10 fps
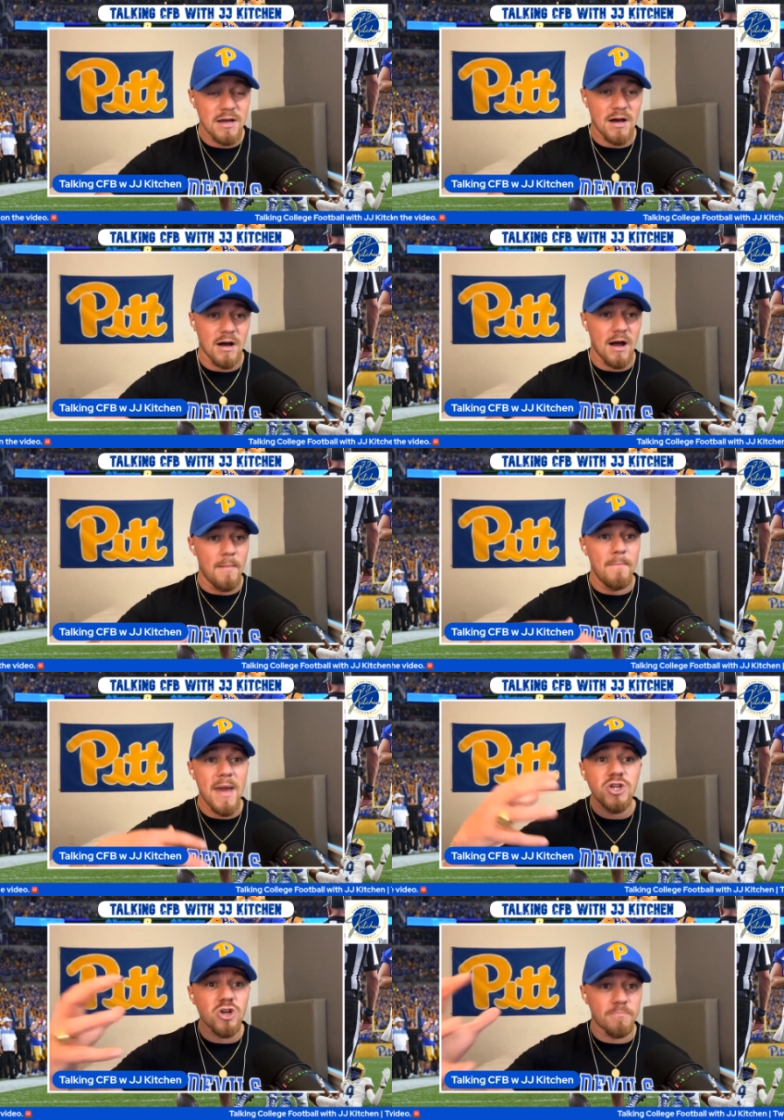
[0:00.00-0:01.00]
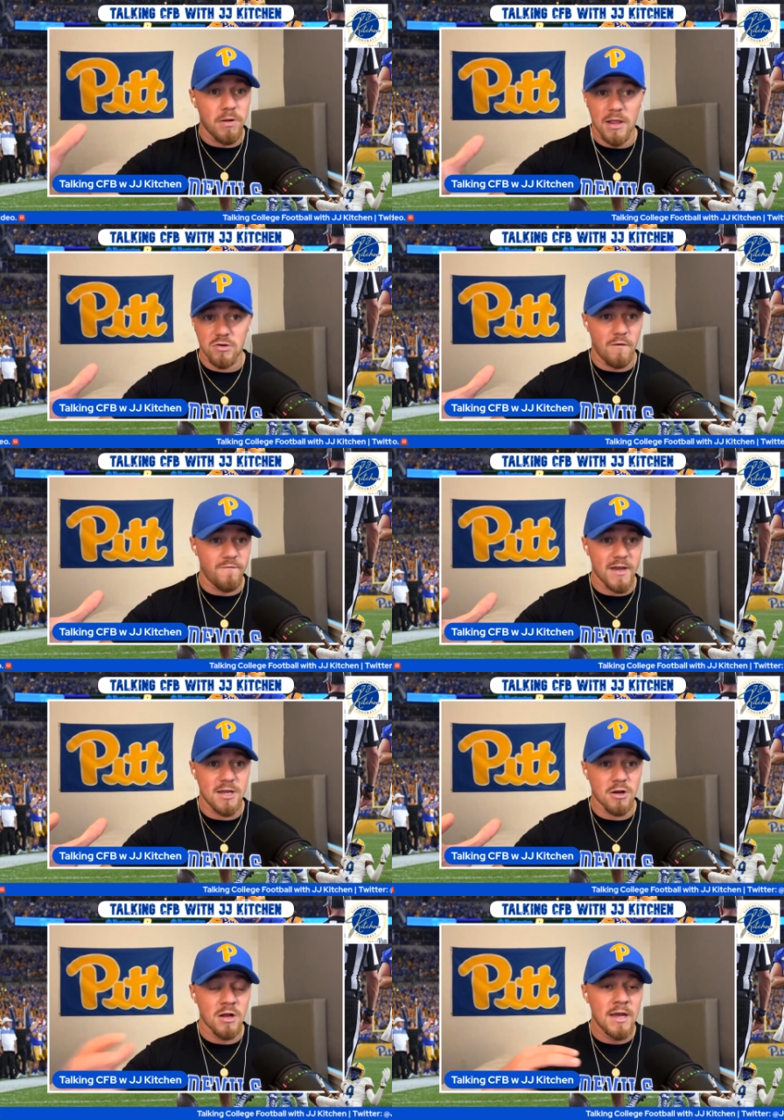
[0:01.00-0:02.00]
uh, a major political
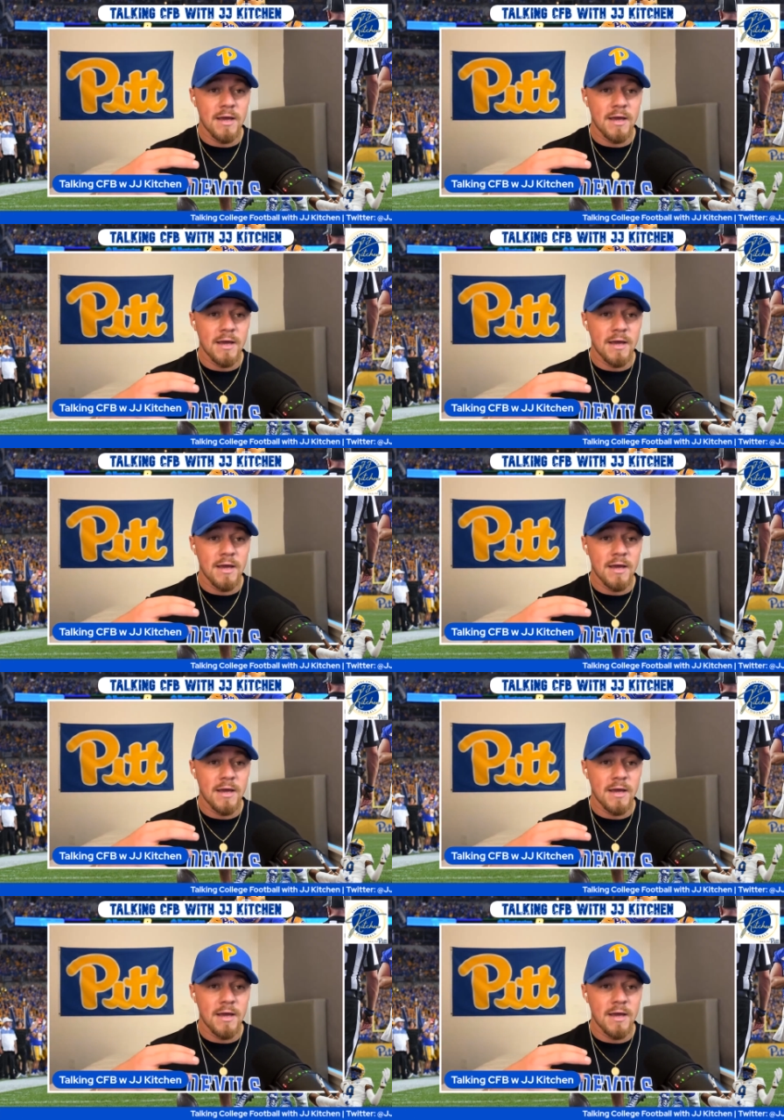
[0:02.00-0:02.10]
figure,